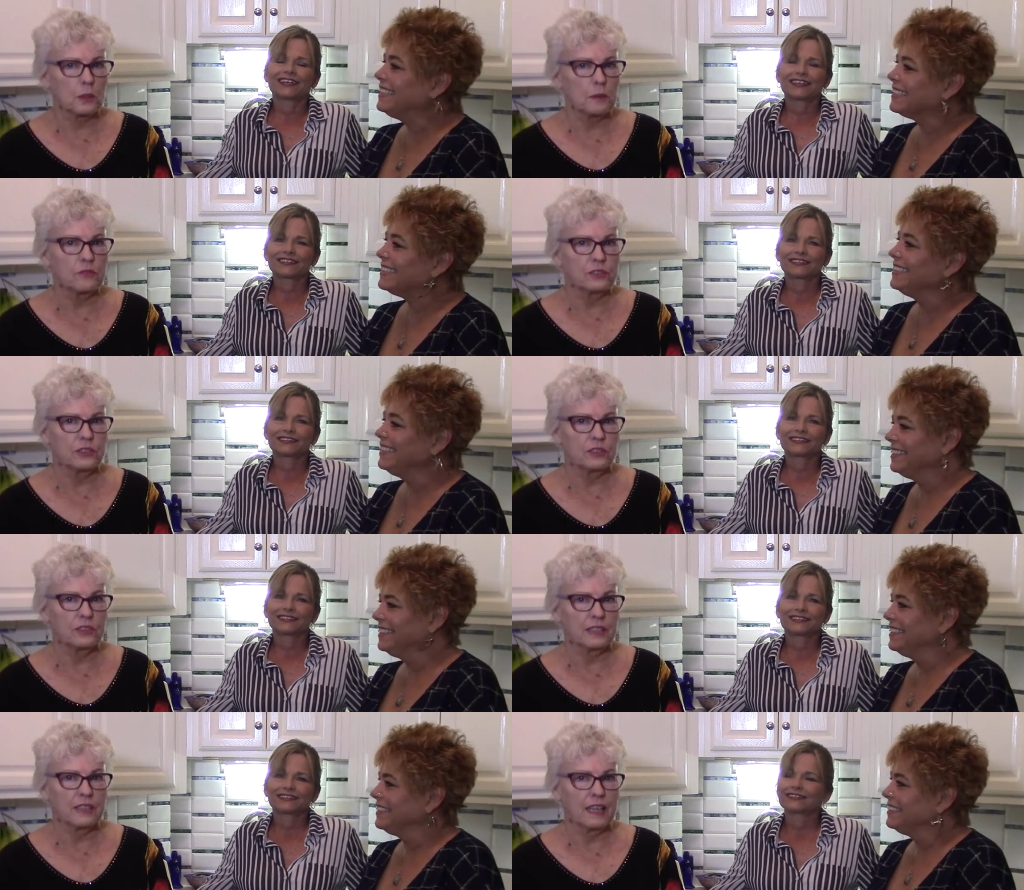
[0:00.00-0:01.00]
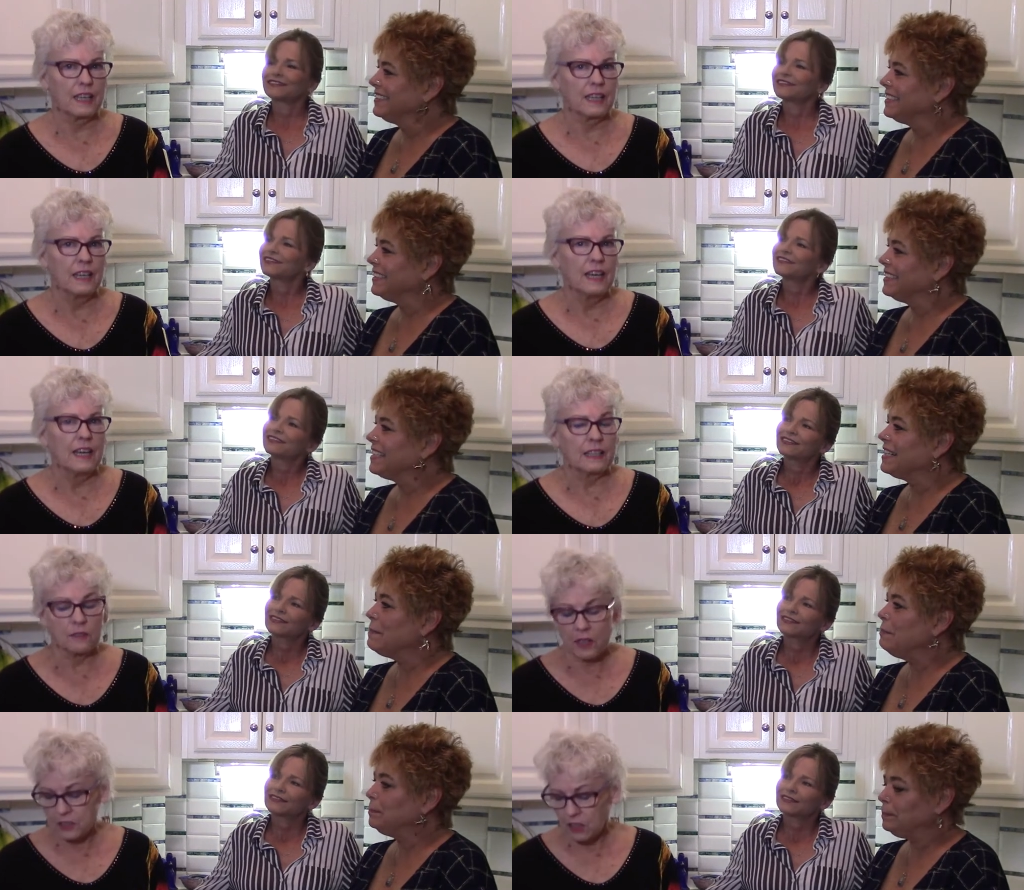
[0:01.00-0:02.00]
Speaker 1: cream for you today. And I
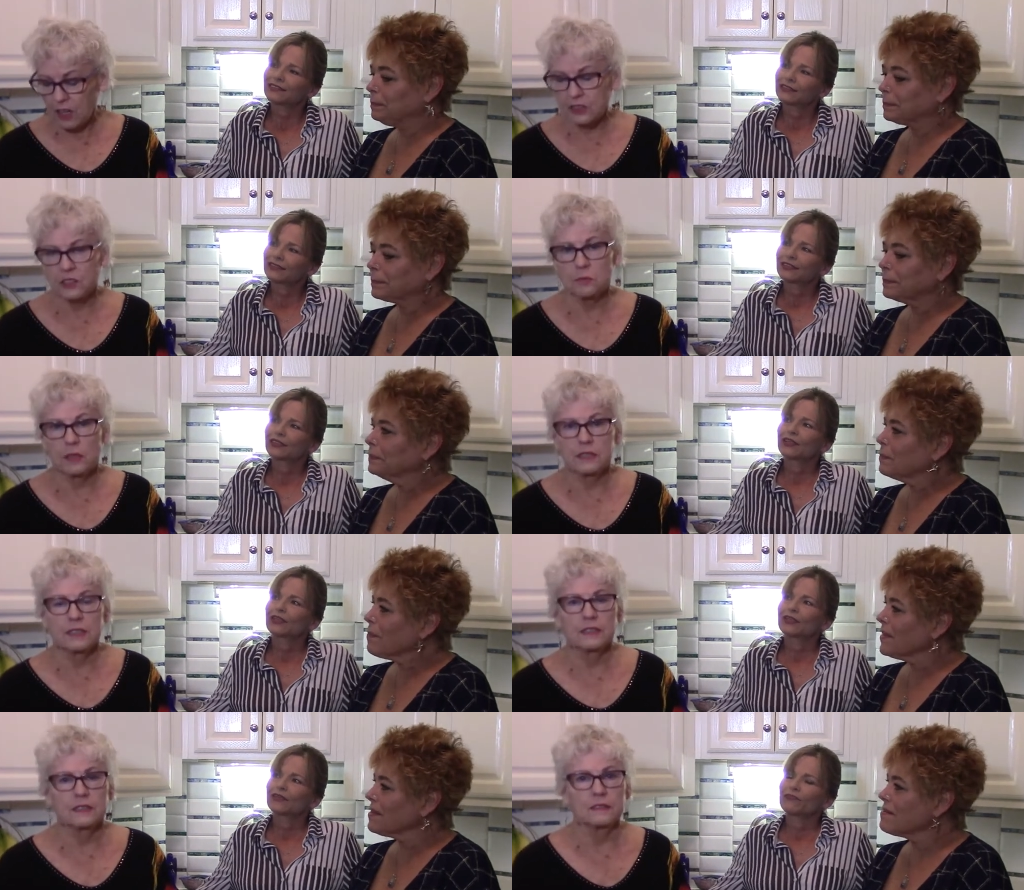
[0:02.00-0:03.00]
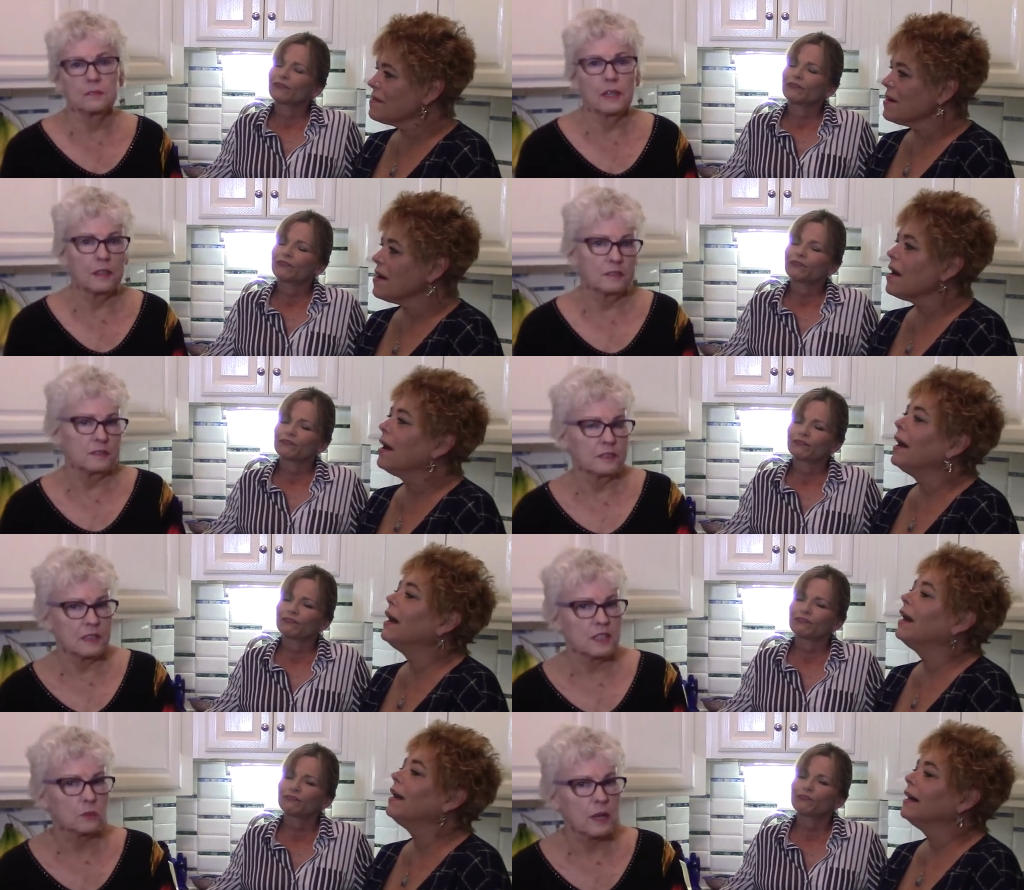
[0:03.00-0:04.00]
want to talk to you about
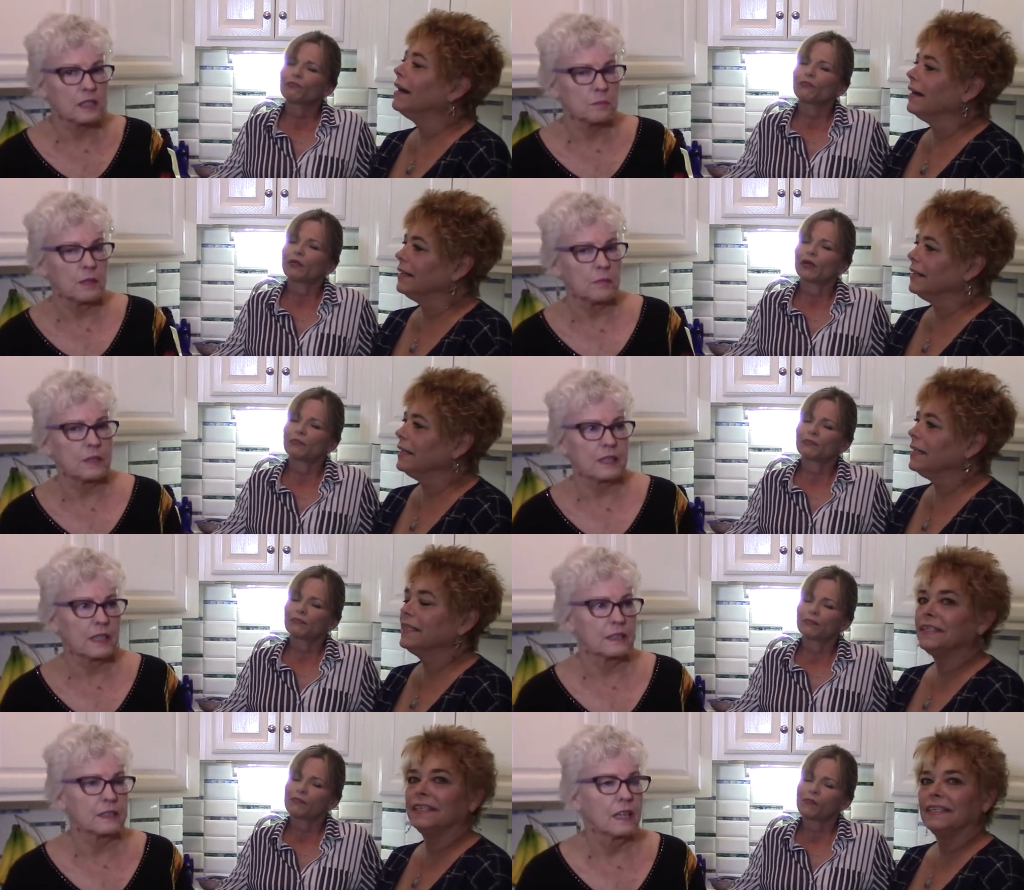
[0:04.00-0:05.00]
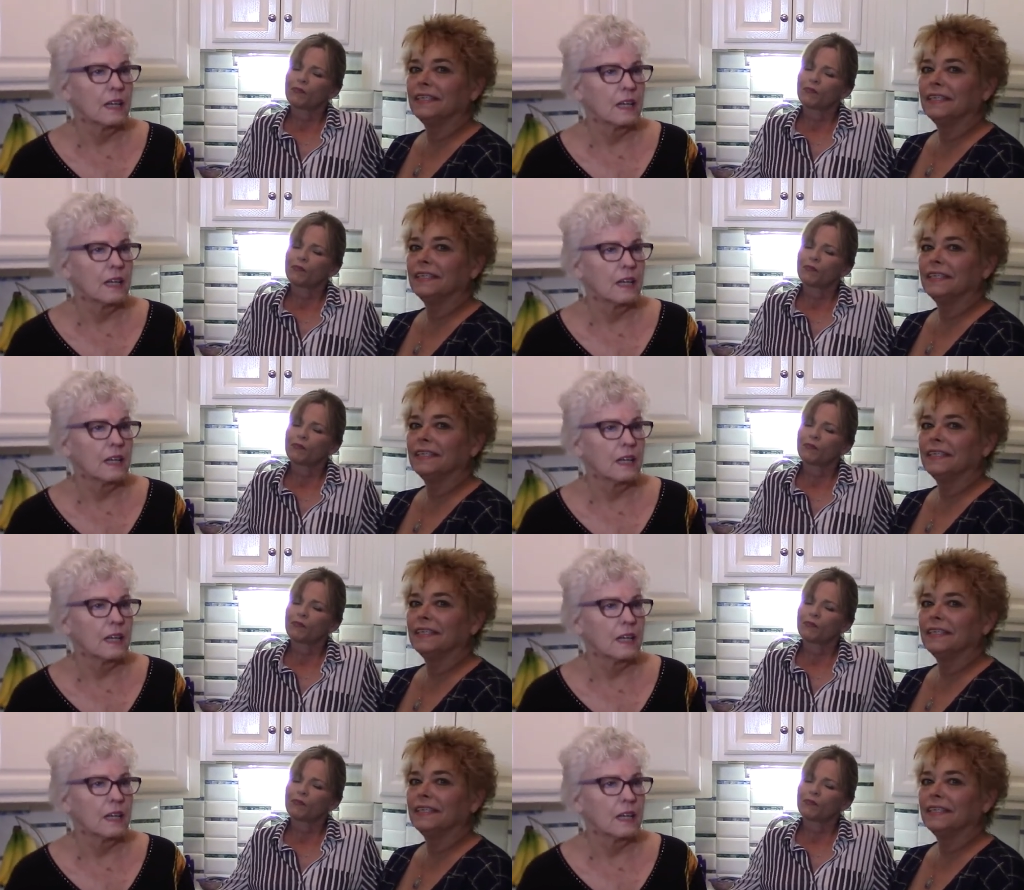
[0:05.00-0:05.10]
this recipe because